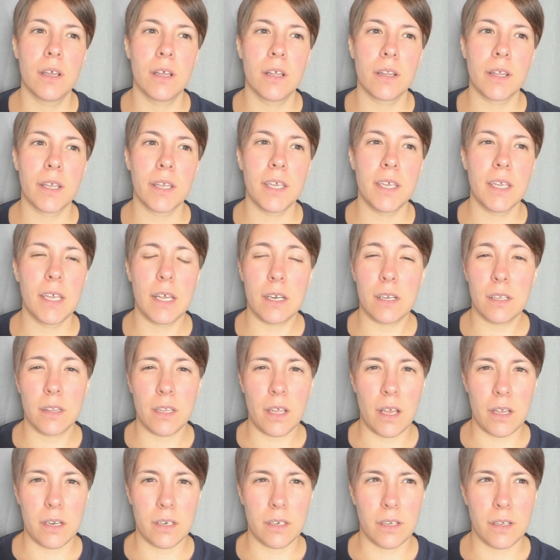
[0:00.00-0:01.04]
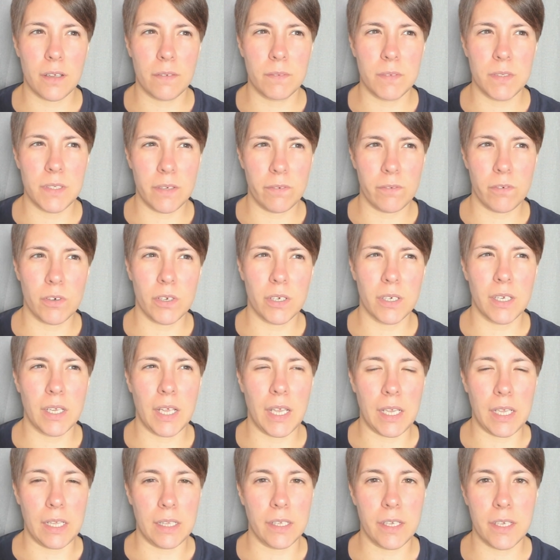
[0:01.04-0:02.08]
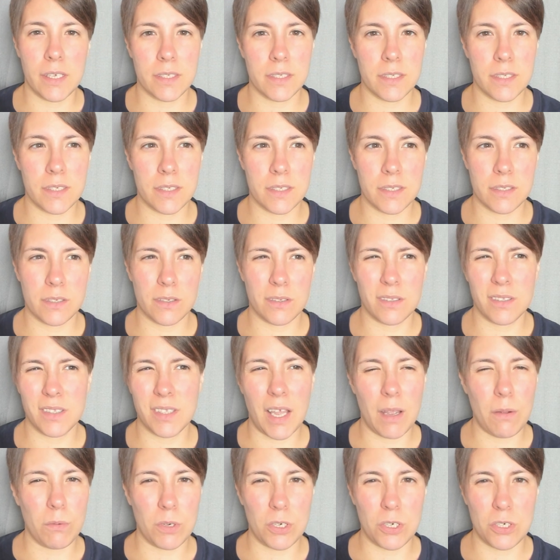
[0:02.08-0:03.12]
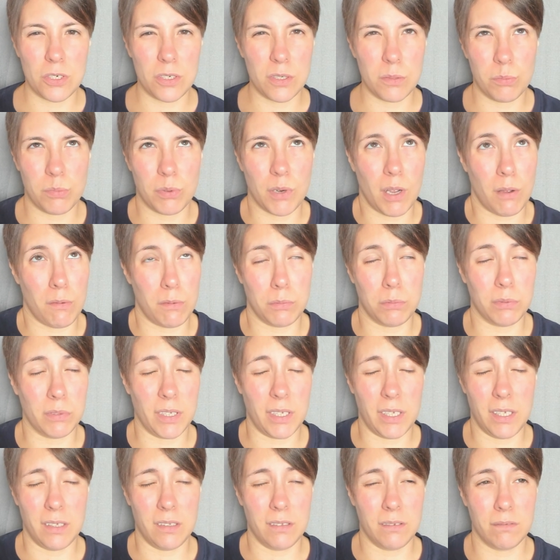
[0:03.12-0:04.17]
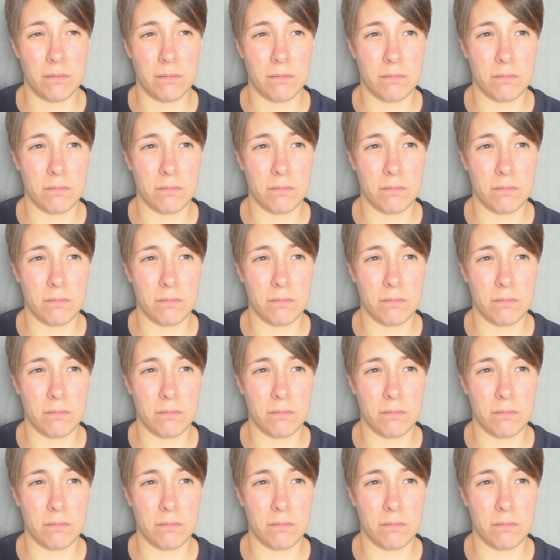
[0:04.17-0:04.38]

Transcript: Like, he had a lot of different aliases, so that was just probably